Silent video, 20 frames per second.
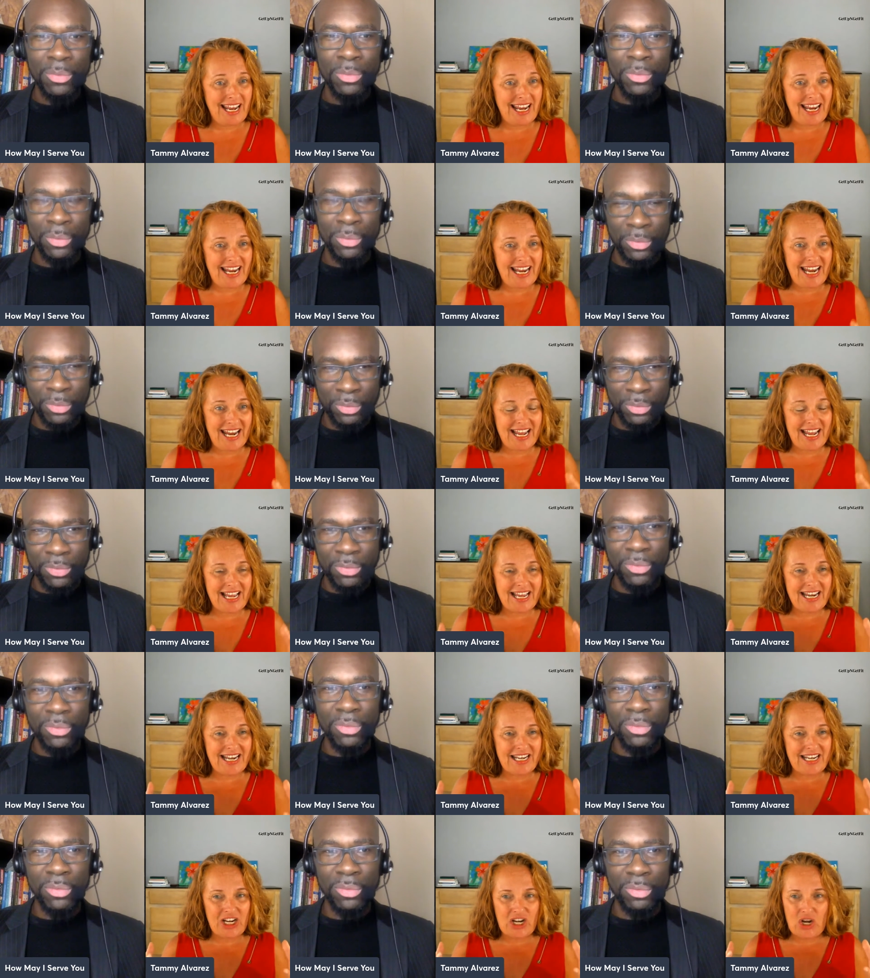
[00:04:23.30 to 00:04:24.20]
Speaker 1: Mm.
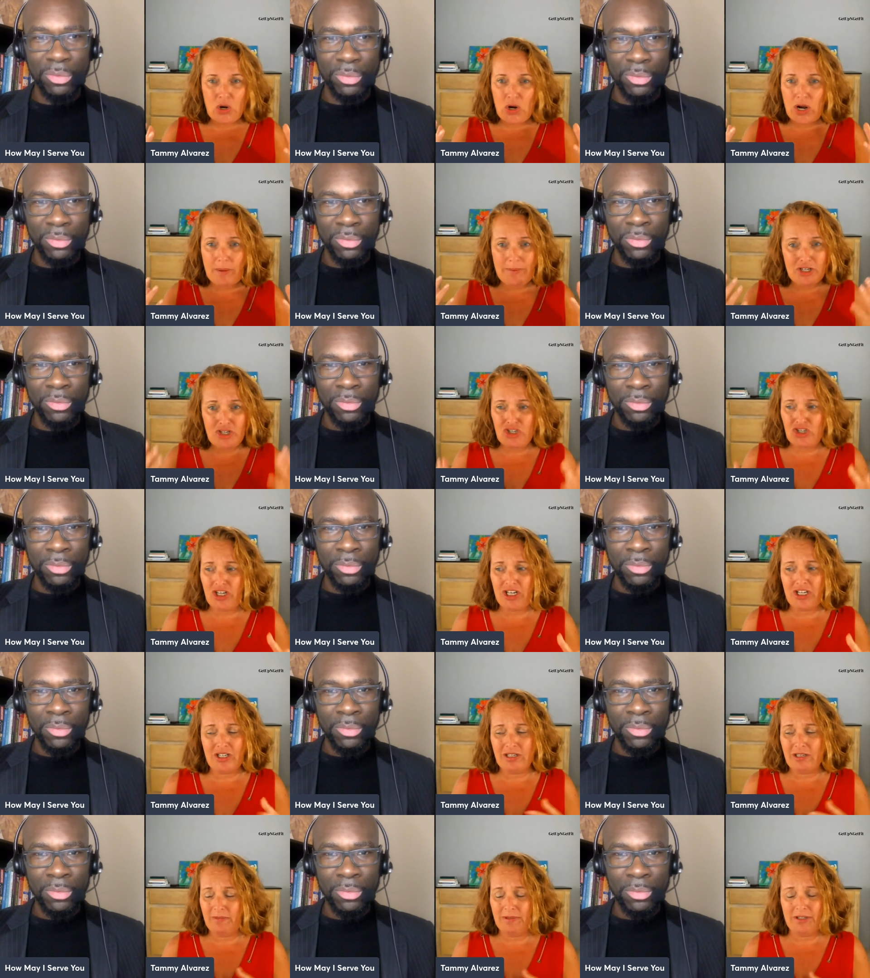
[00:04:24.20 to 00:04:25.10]
And, you know, I mean,
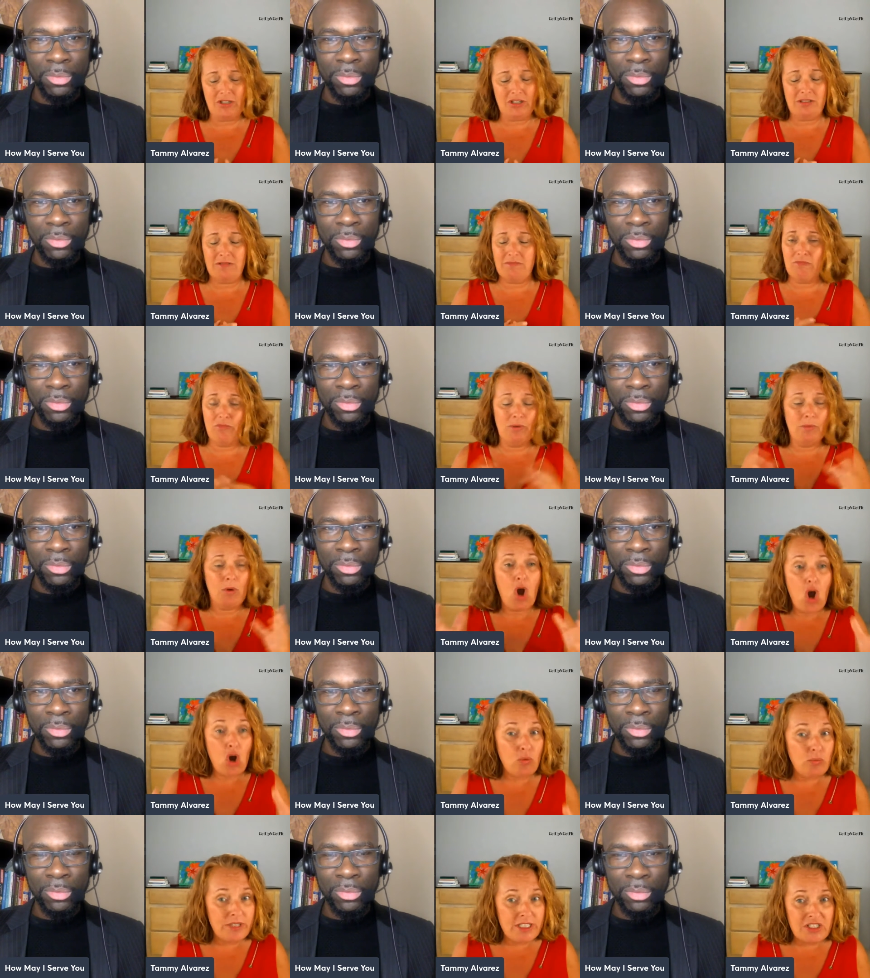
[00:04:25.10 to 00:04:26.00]
she, I mean, just, we were
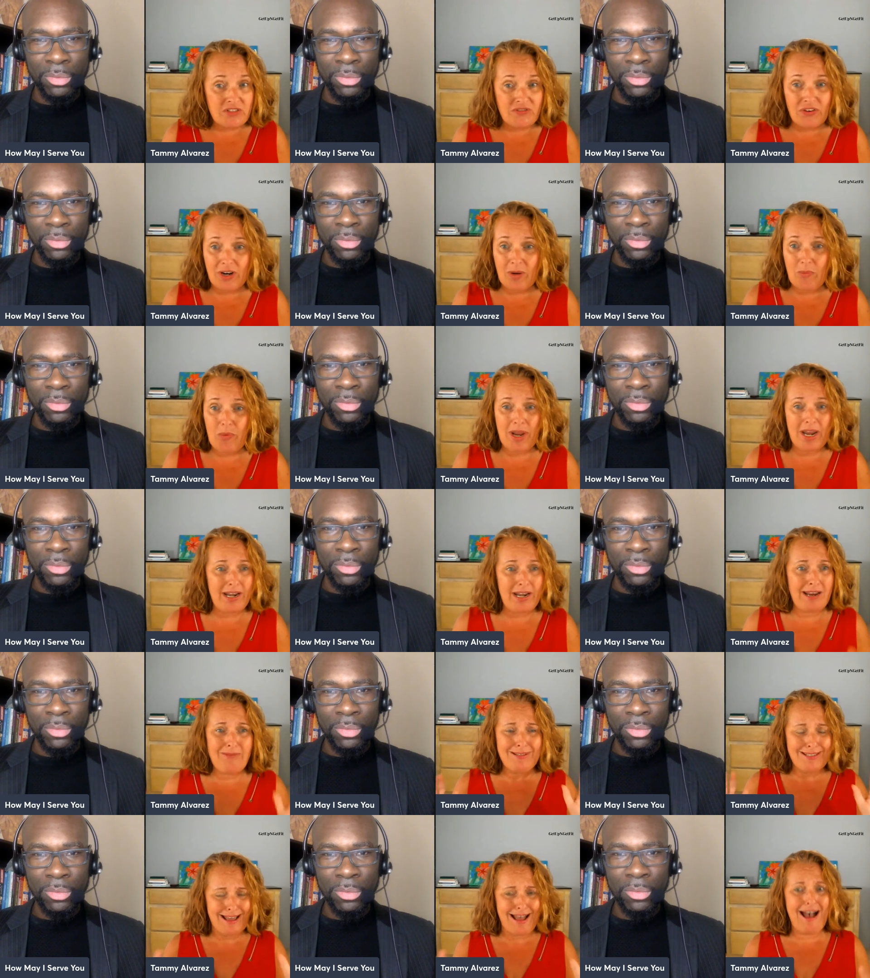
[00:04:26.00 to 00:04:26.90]
homeless for a
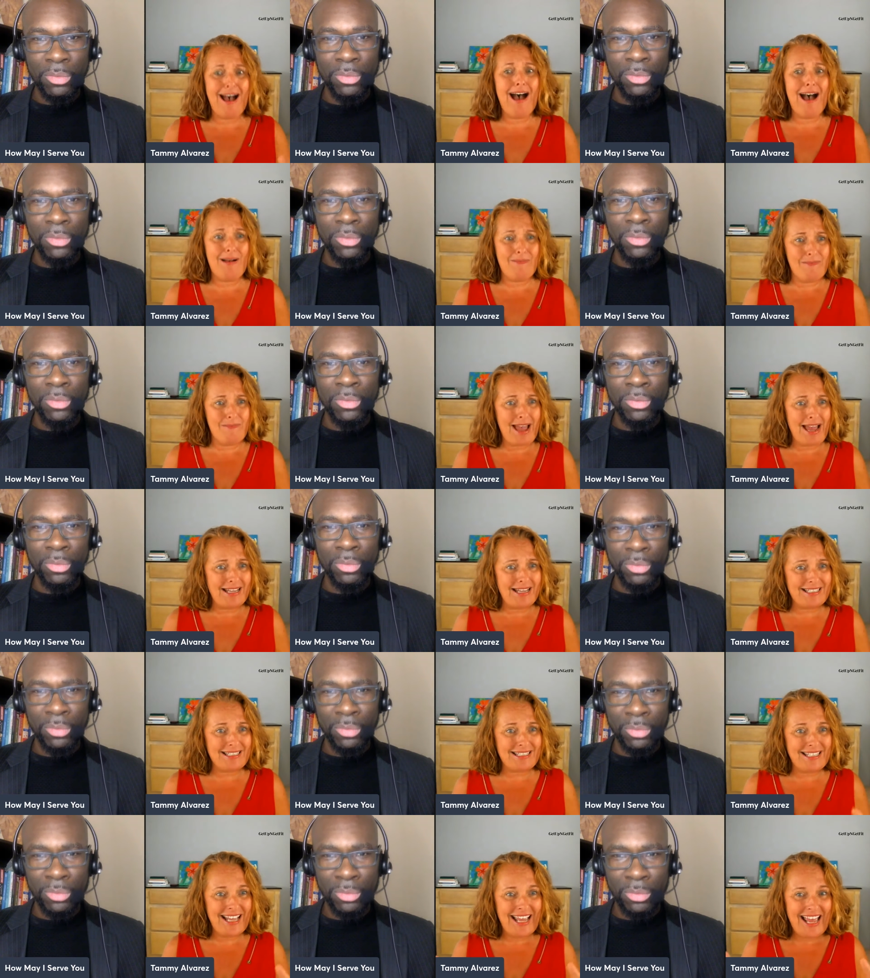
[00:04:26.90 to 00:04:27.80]
bit. It was a hot
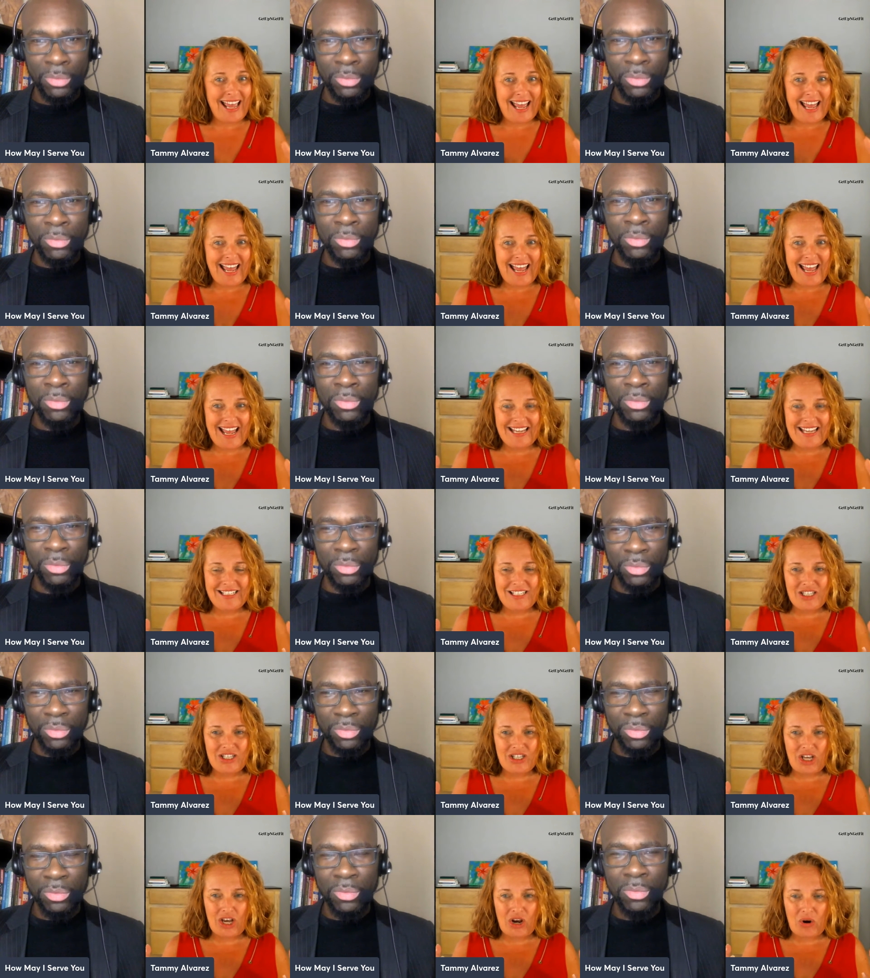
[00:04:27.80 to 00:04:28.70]
mess. Mm.
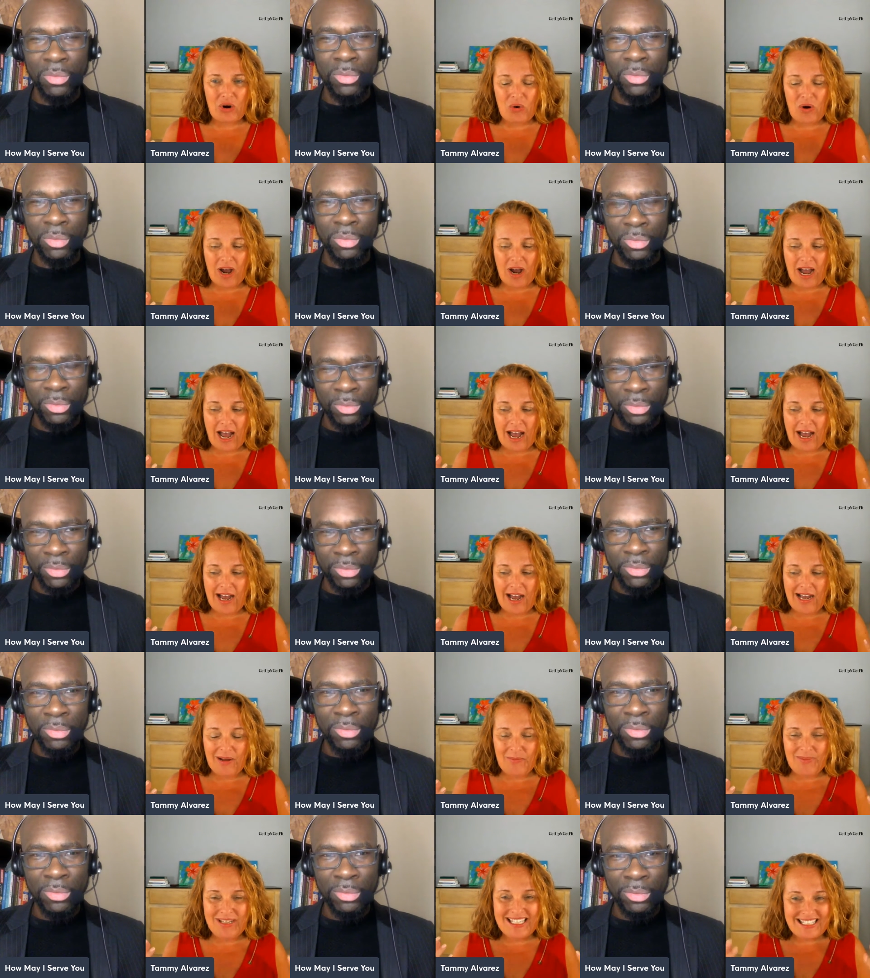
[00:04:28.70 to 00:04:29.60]
And so,
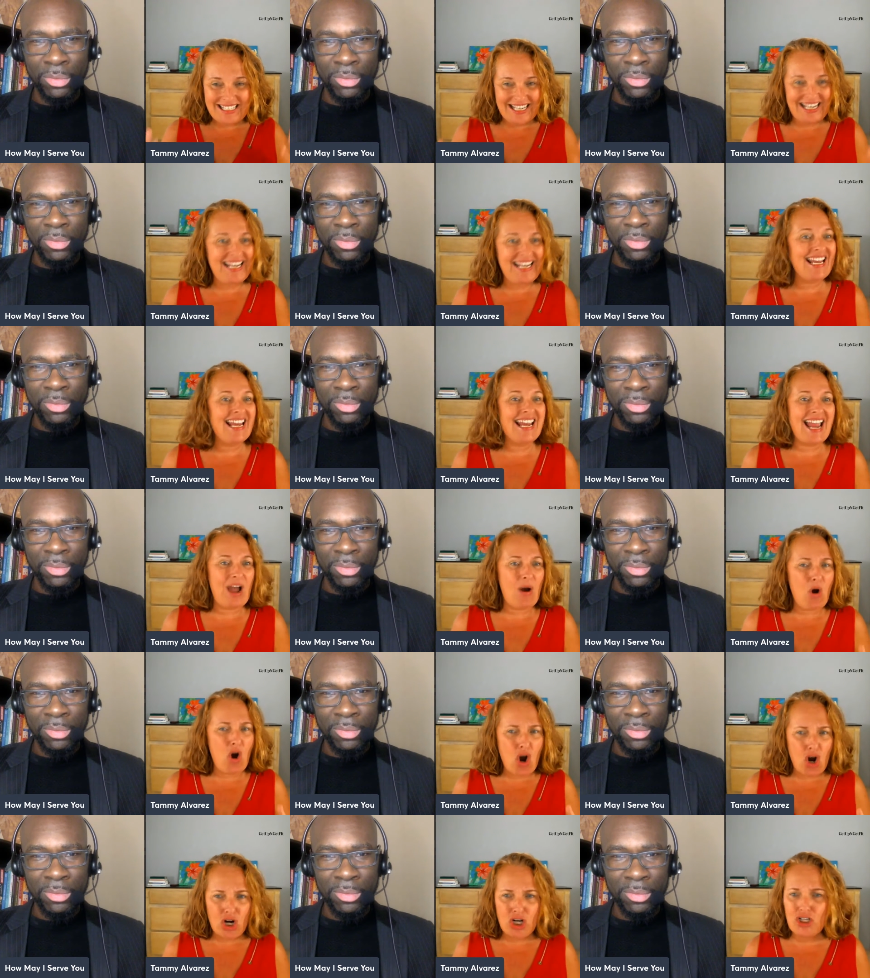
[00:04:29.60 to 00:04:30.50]
um, seeing
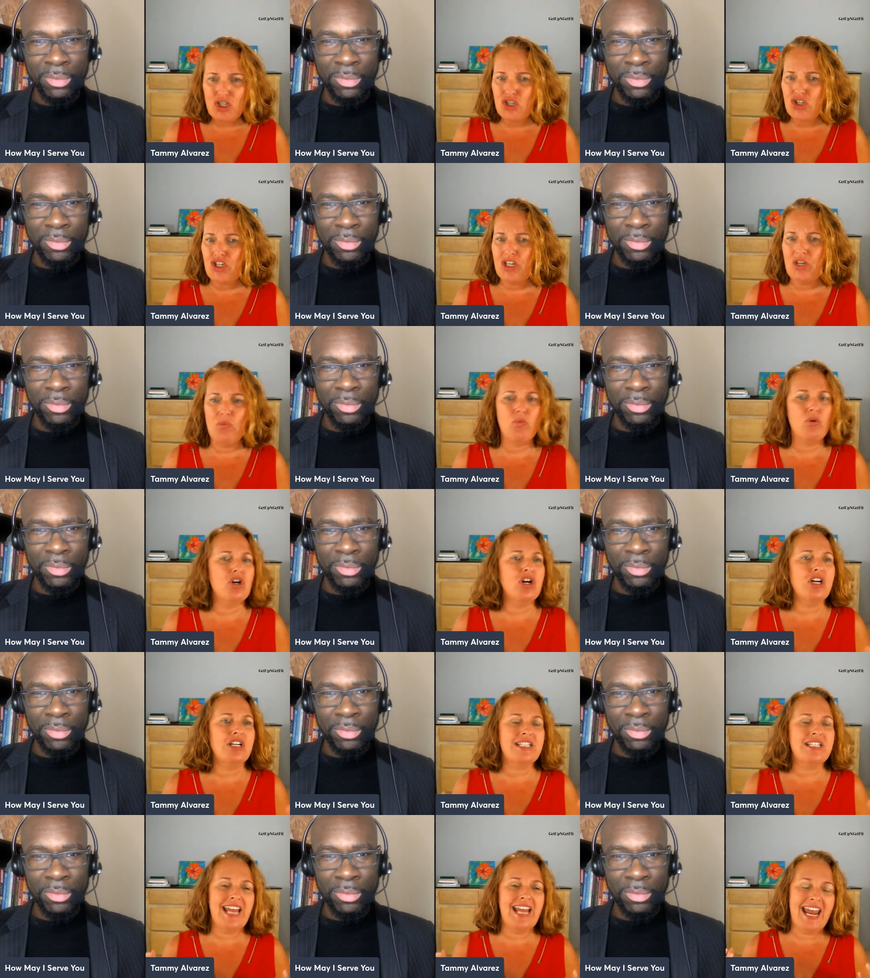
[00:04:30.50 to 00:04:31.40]
how hard she
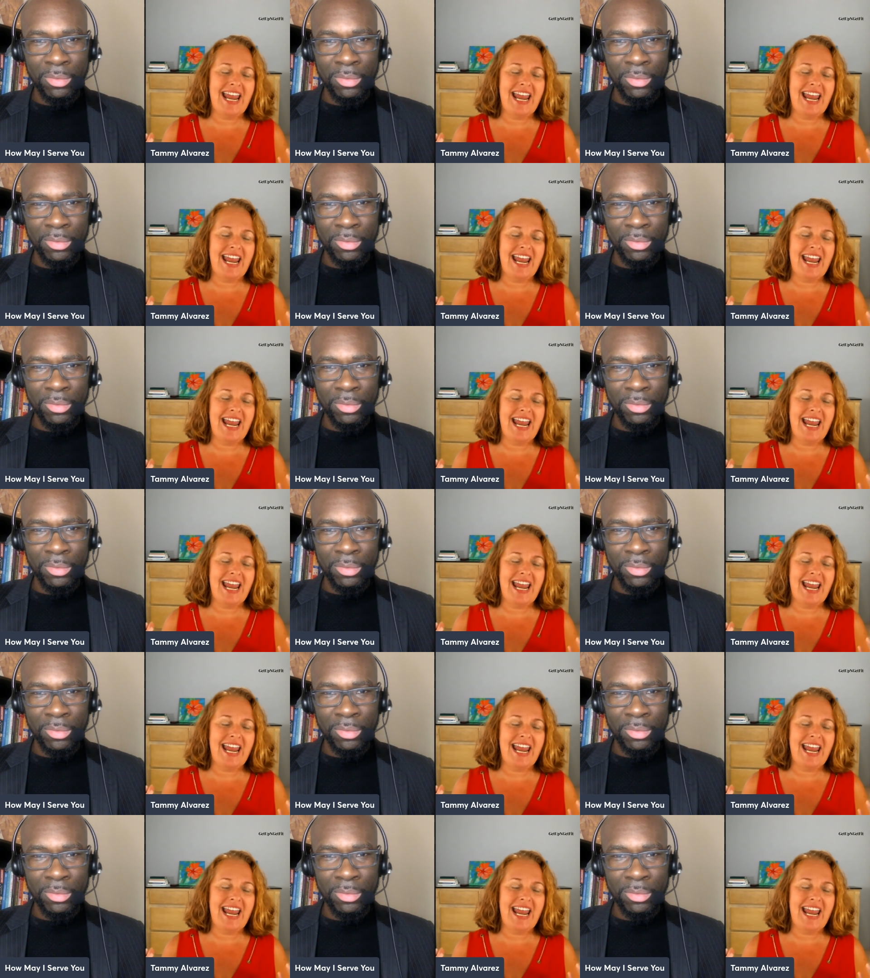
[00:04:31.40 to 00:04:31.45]
worked